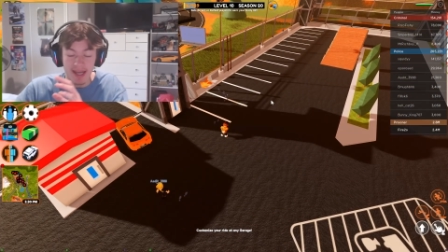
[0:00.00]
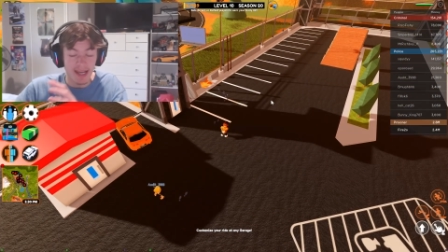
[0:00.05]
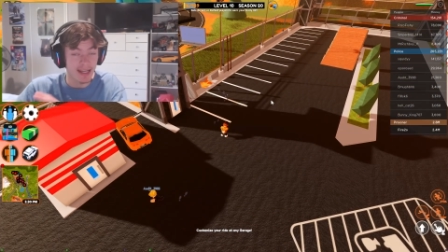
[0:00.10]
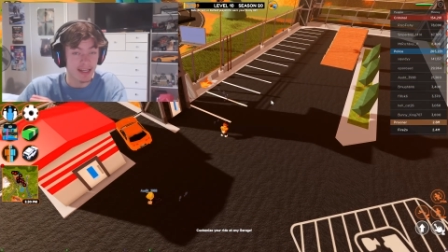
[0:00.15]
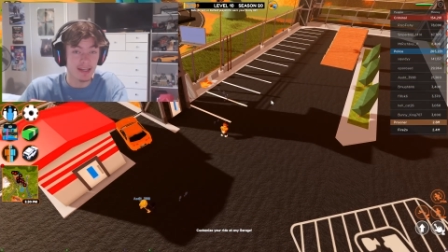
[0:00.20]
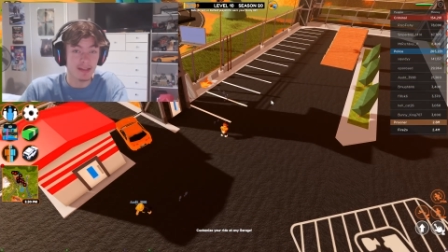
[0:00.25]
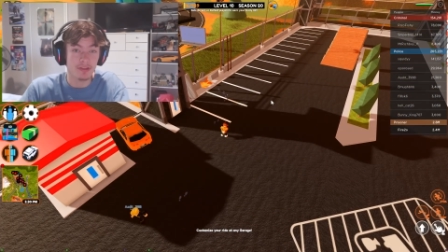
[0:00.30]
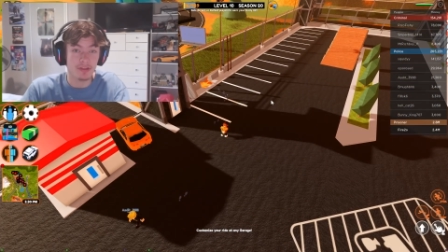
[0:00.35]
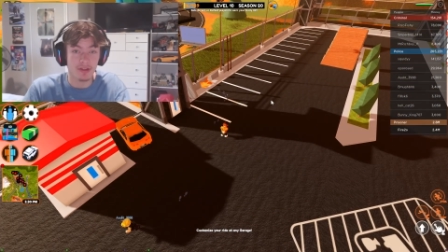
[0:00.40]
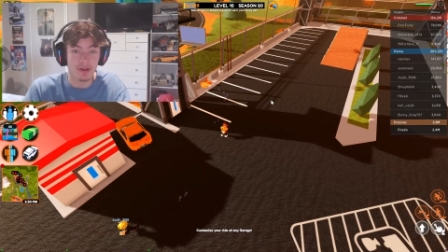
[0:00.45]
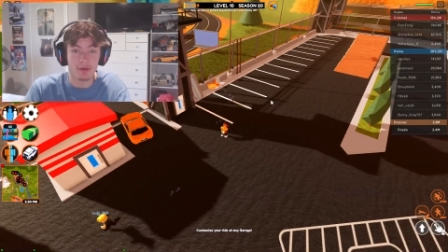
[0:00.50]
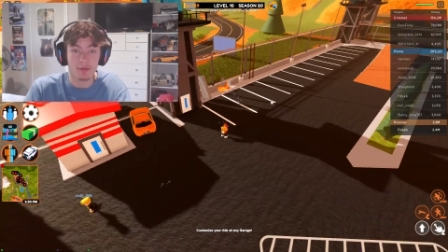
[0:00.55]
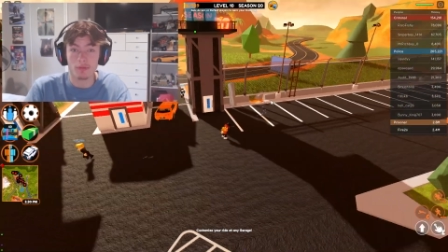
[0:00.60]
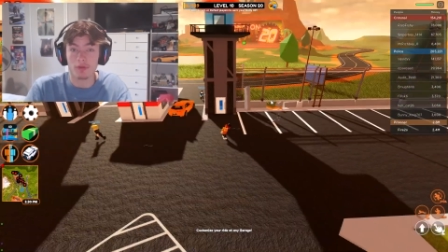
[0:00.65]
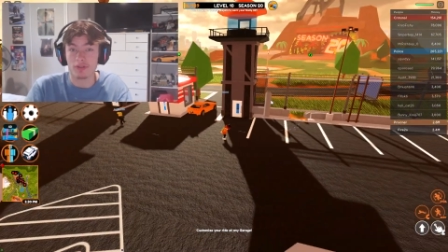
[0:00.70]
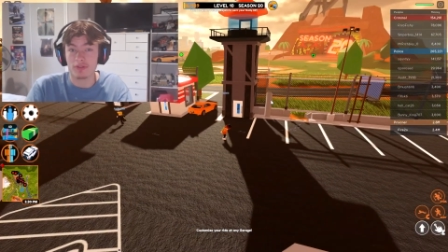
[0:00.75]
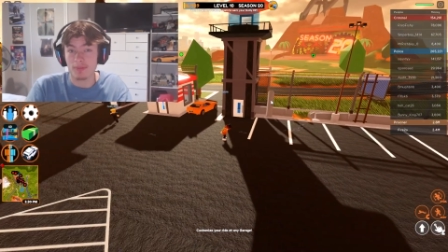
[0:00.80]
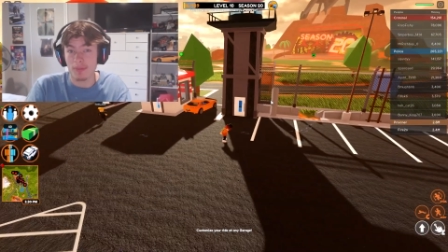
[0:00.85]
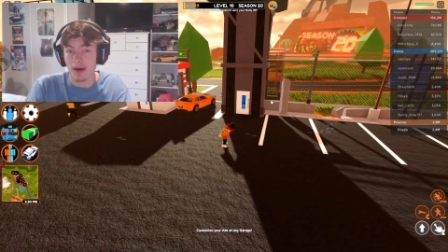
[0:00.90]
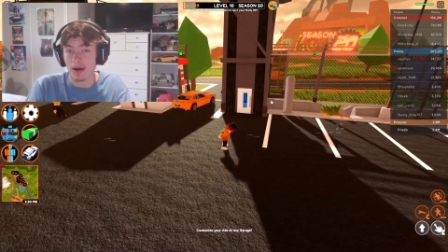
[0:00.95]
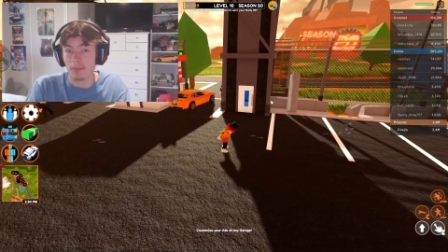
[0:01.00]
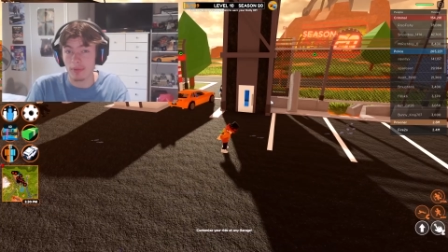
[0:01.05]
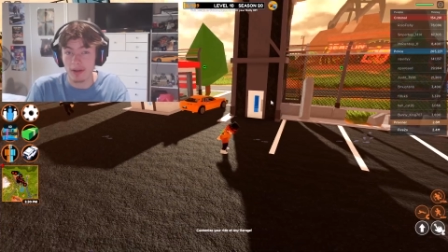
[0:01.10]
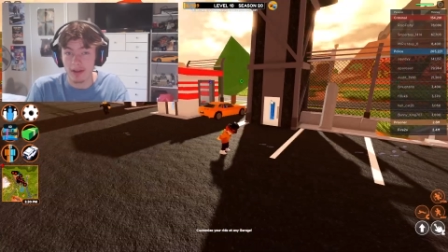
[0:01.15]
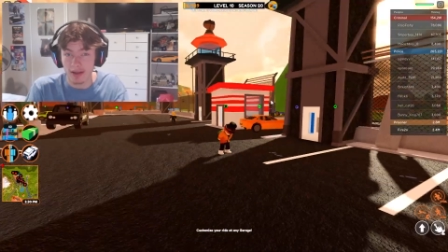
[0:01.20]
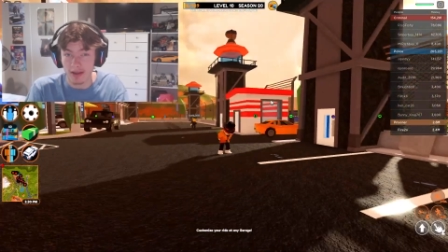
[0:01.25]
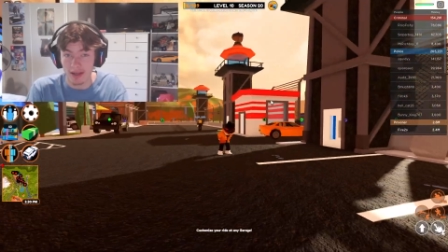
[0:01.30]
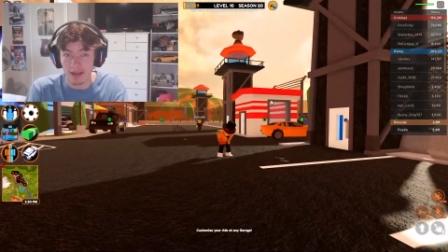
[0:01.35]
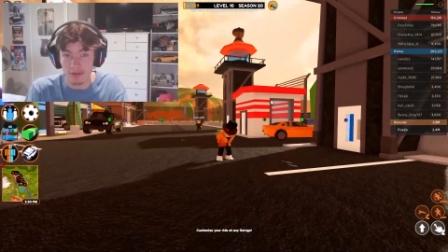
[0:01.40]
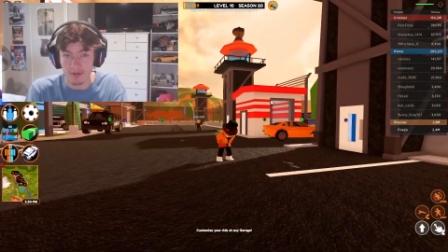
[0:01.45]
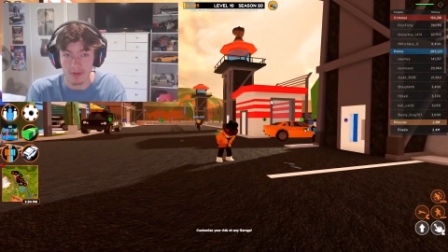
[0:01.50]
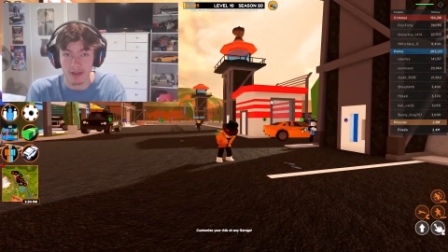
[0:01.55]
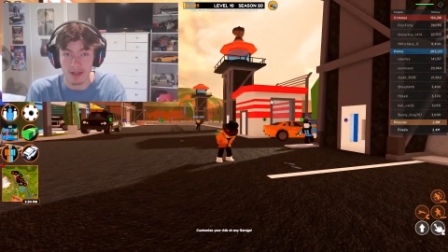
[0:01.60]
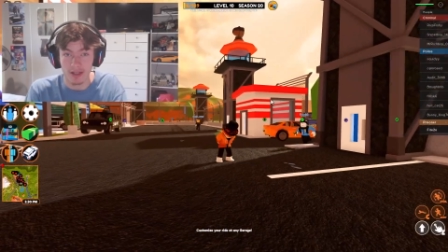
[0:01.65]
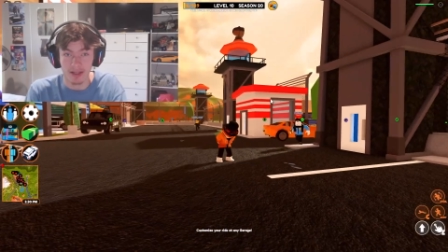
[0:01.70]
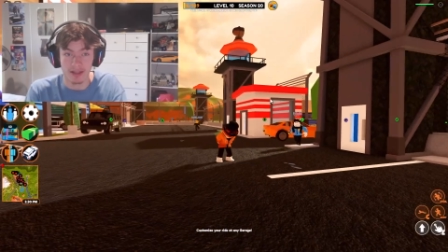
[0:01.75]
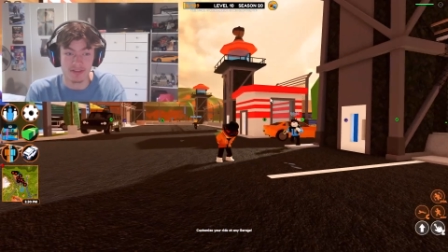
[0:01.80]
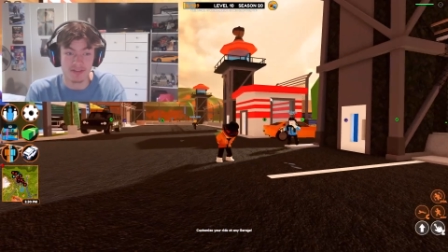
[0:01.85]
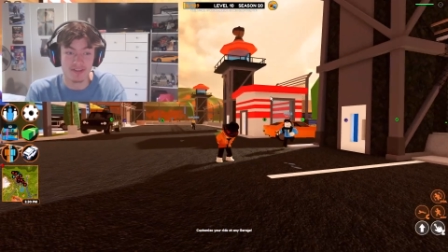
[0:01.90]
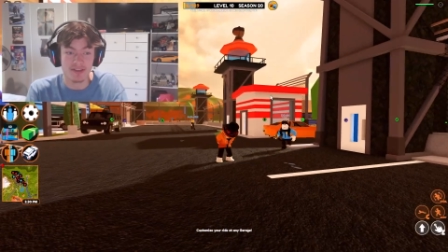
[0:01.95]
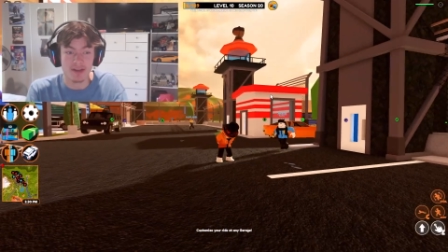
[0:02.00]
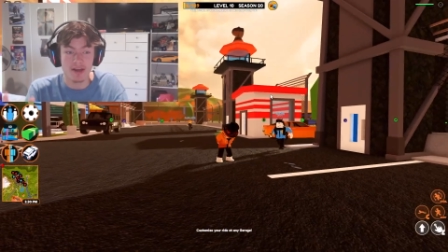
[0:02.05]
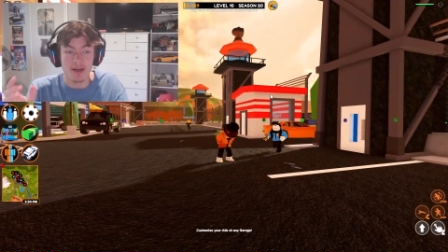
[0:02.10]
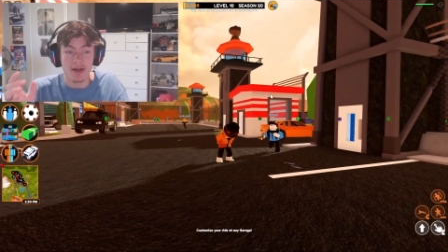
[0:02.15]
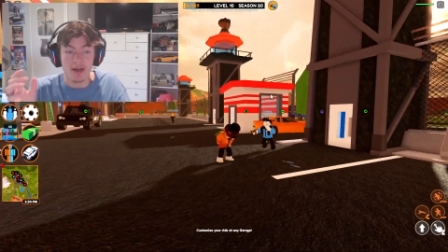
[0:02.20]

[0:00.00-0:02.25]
anything was publicly released.